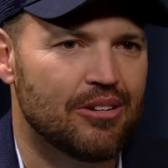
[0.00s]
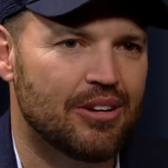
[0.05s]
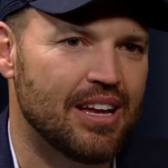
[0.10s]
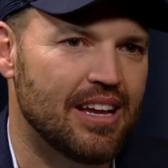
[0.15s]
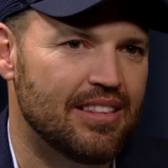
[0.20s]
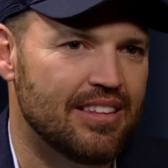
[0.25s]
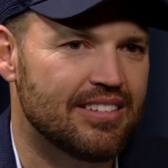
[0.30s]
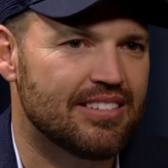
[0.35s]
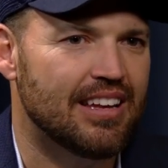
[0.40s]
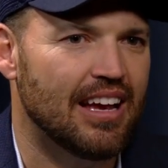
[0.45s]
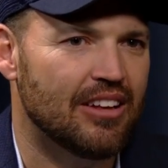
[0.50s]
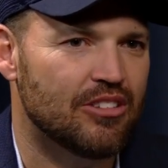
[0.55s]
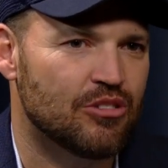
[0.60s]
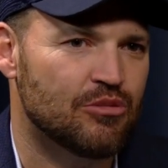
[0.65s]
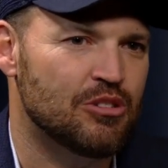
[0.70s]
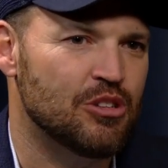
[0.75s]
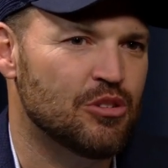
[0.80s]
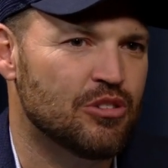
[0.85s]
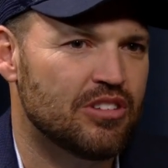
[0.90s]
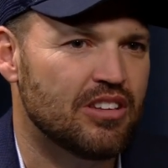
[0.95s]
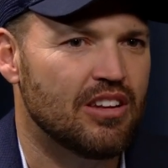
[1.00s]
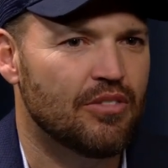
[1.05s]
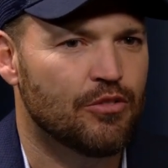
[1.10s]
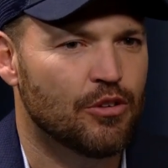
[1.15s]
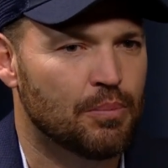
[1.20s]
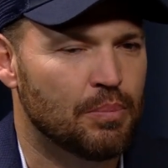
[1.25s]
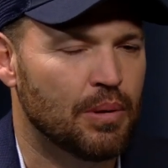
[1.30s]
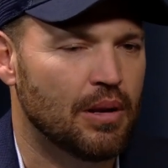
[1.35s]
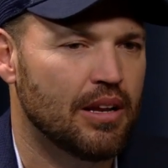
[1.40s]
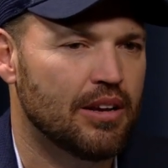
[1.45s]
Okay, these guys are using it
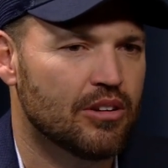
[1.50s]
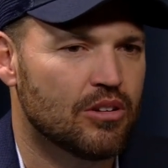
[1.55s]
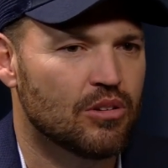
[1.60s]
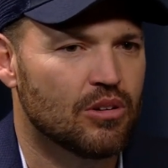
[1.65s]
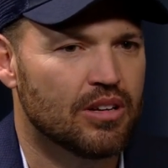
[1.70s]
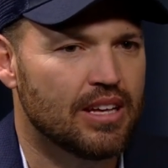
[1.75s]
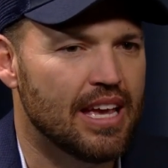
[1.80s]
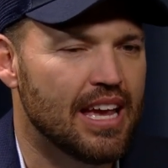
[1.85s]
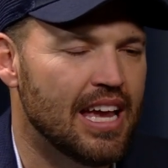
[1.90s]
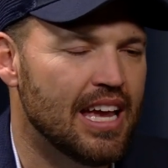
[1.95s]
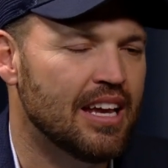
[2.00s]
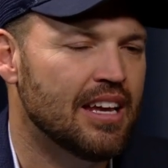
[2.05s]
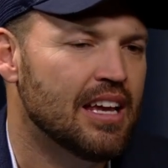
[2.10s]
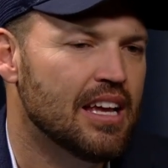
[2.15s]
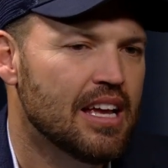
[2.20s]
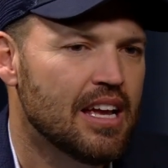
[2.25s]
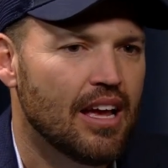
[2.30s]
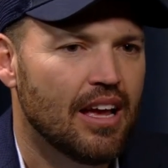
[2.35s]
for political gain.